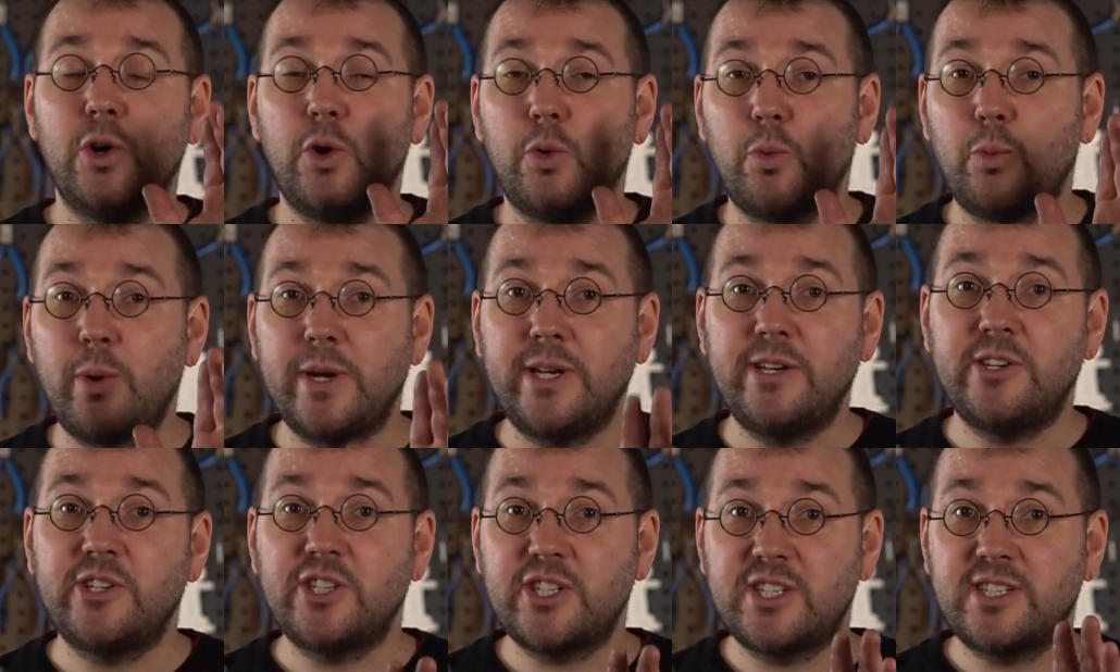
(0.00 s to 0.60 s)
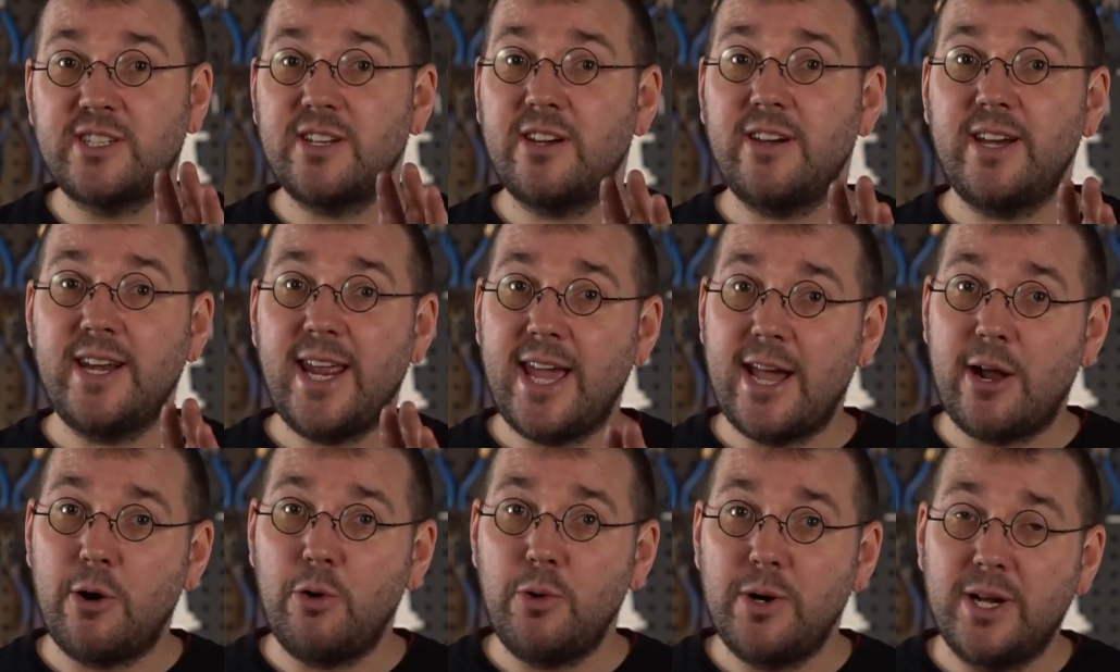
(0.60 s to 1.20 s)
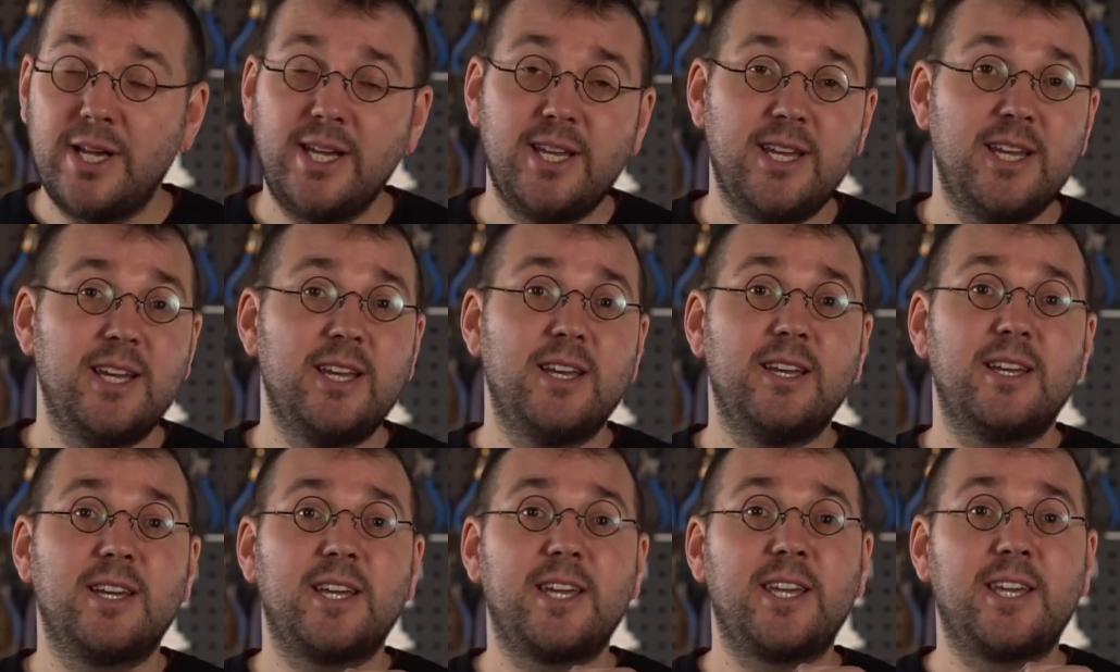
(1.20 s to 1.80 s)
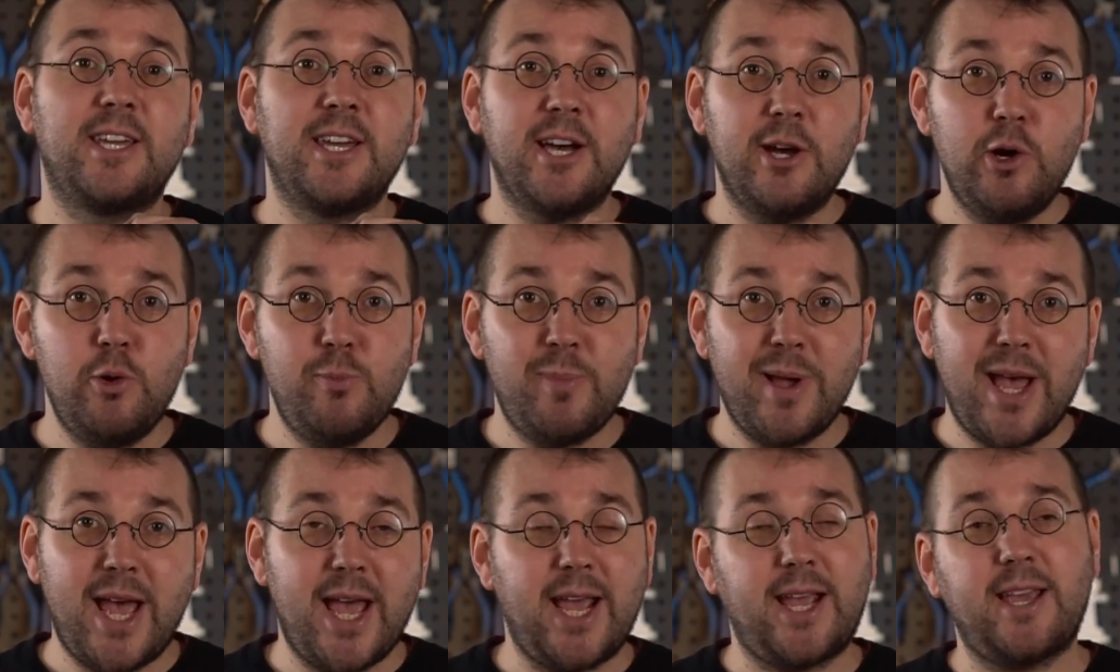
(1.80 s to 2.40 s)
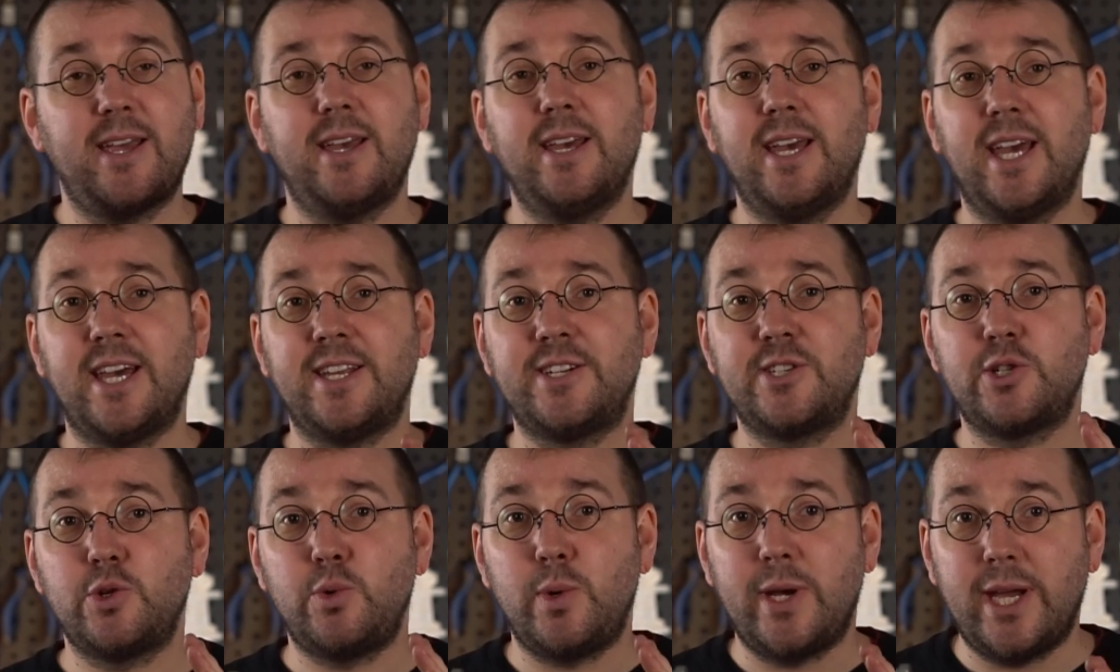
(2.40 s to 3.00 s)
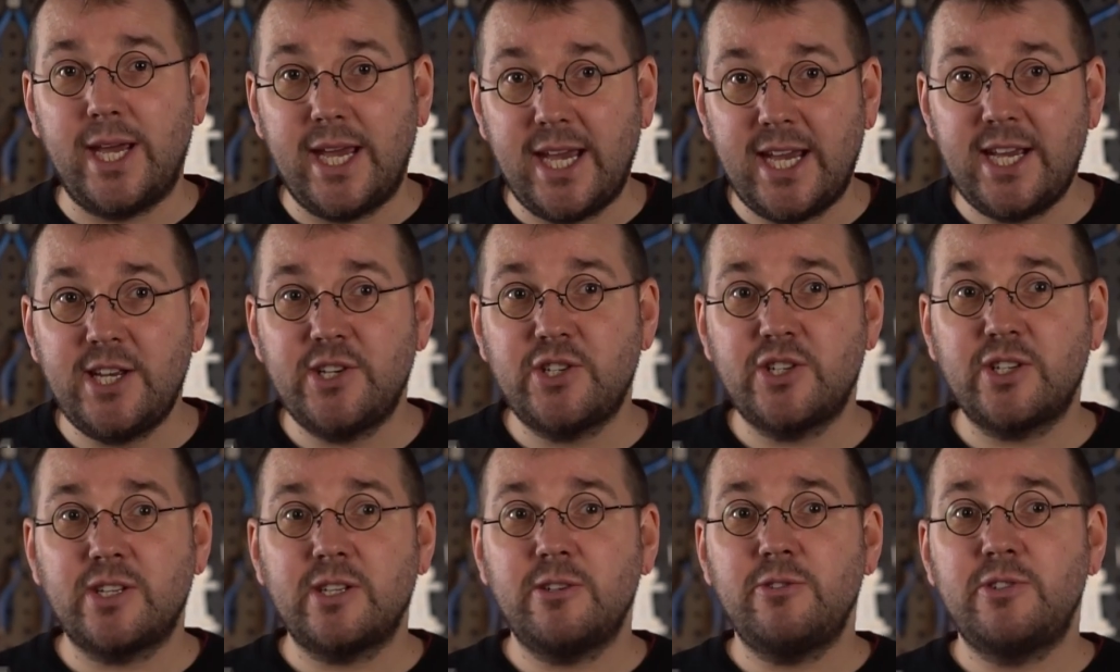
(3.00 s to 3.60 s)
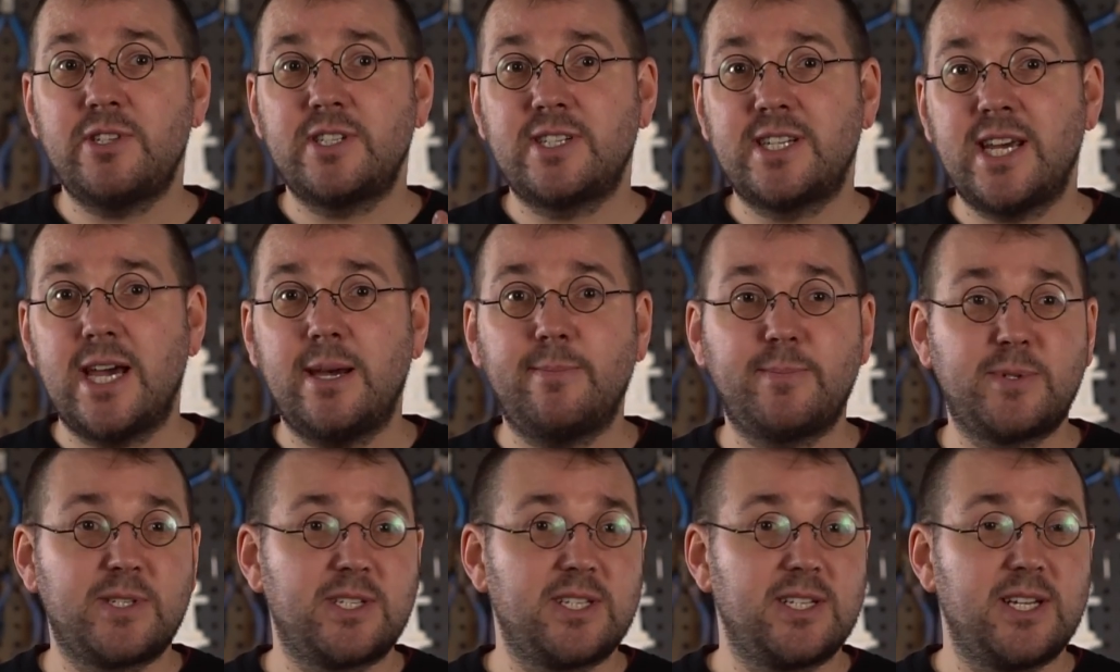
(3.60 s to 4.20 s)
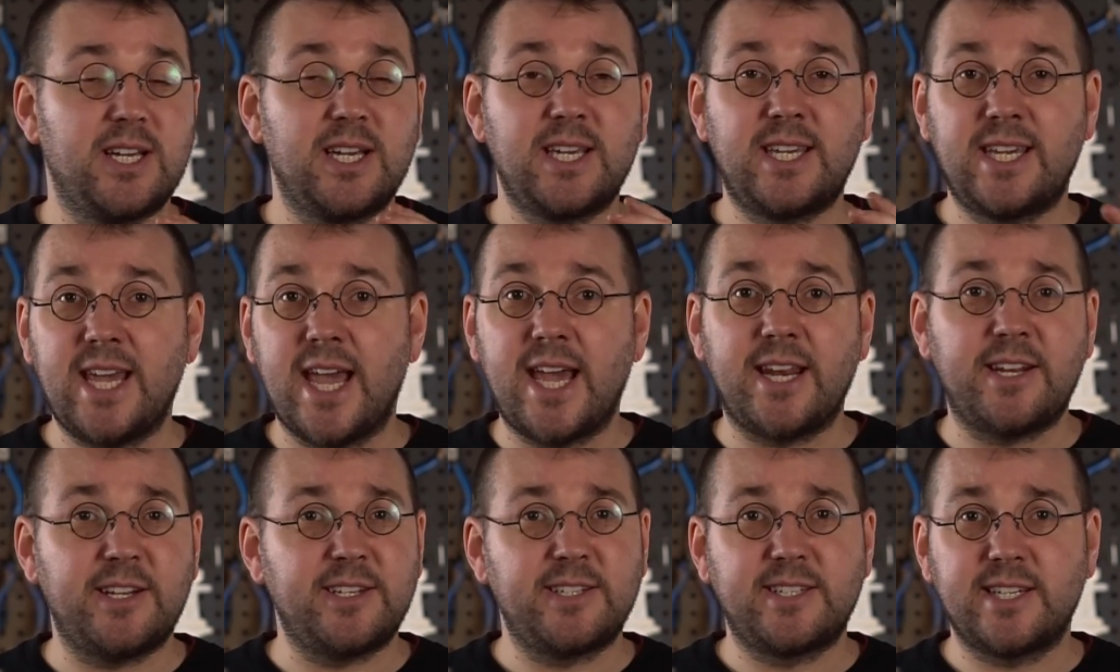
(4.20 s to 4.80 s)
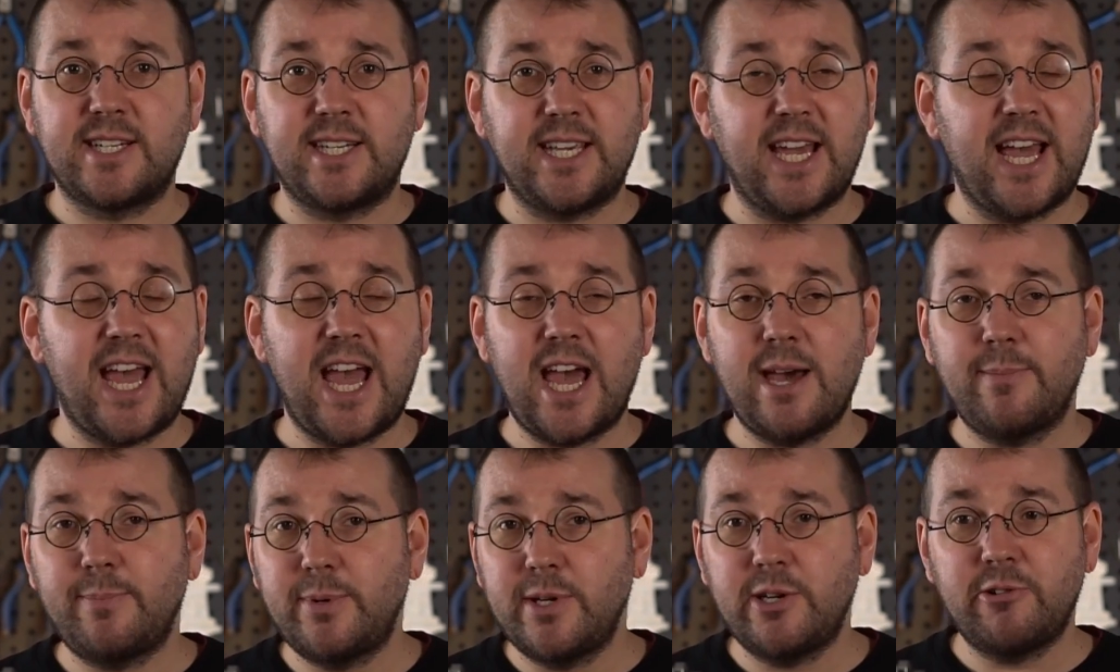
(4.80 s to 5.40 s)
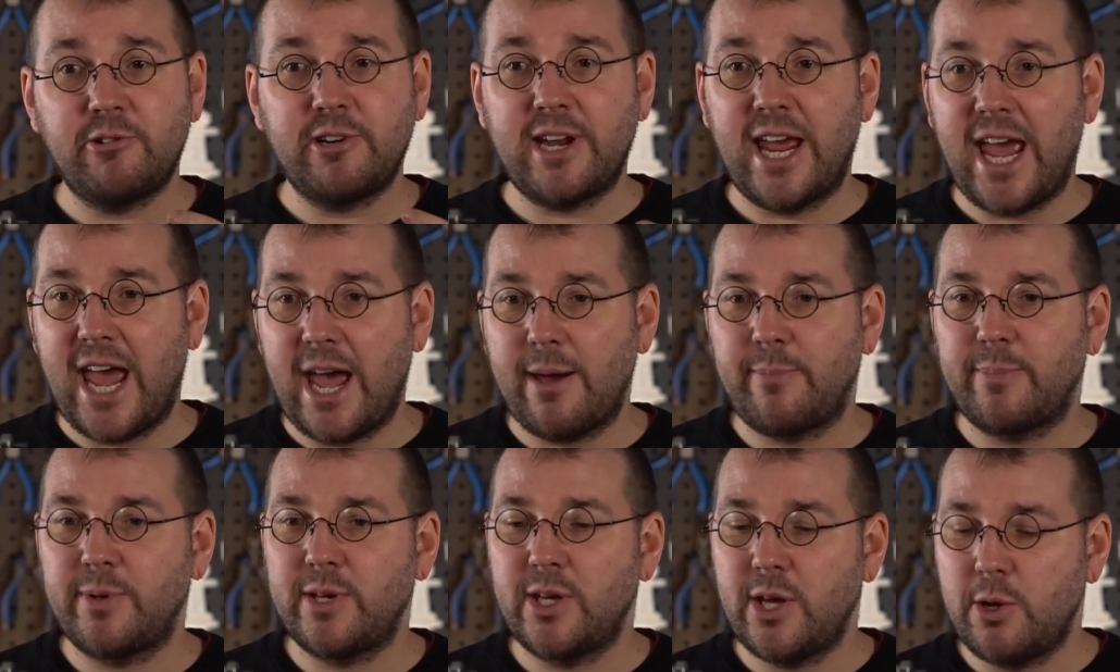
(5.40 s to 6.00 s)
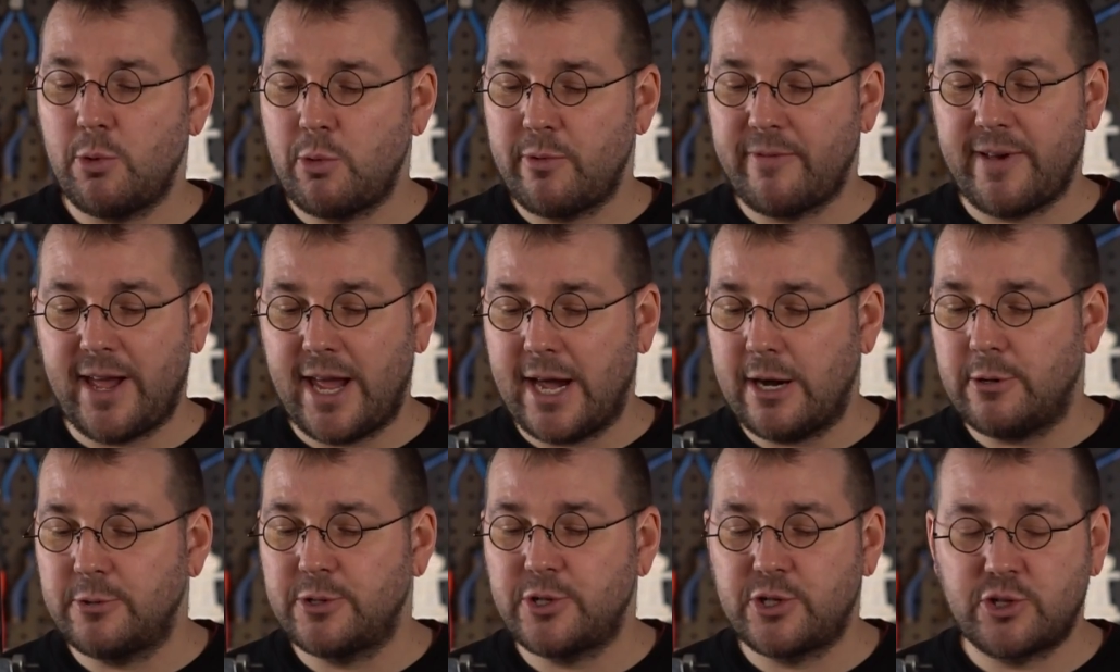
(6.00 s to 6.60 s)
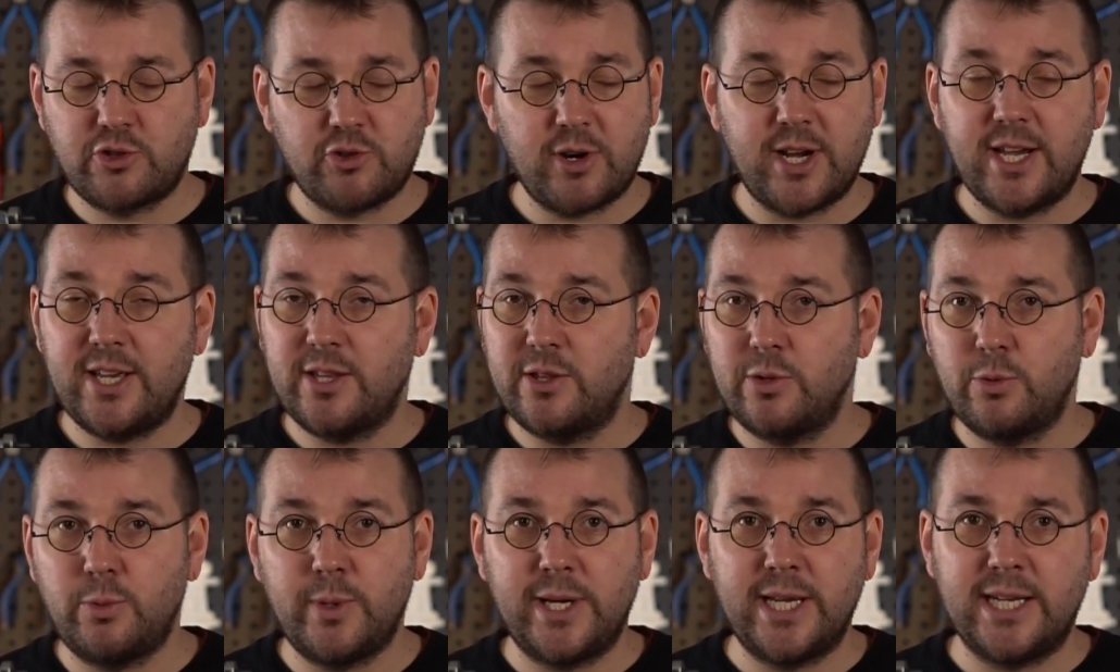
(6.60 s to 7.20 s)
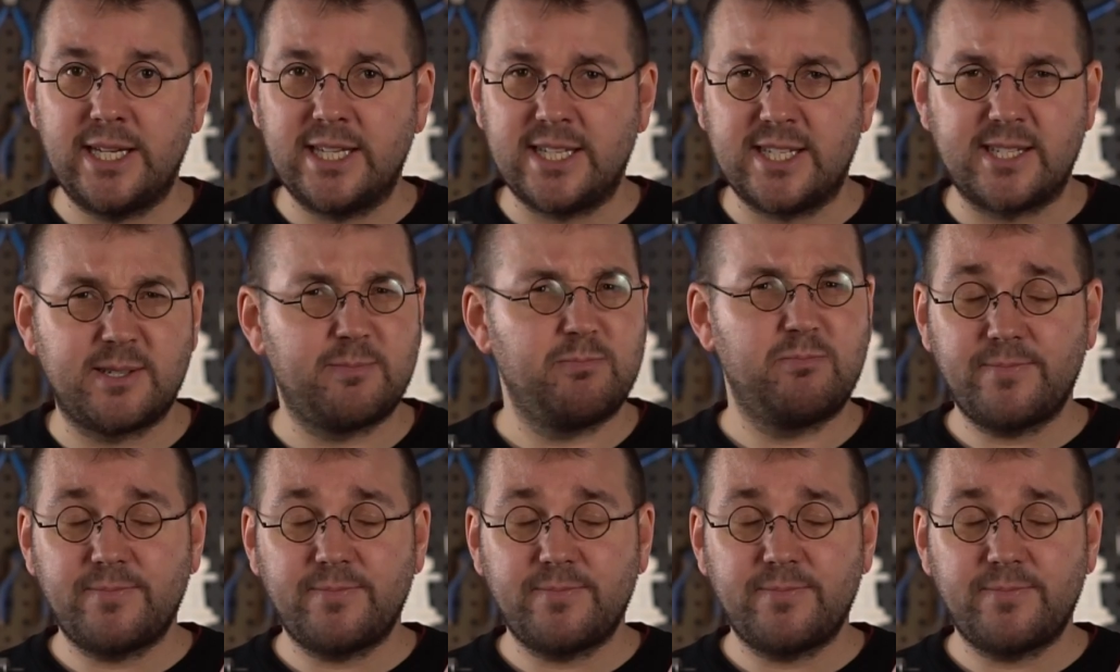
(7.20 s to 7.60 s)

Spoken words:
When you're just starting out, go back and do each of those steps again until you're happier and happier with how straight the wheel is.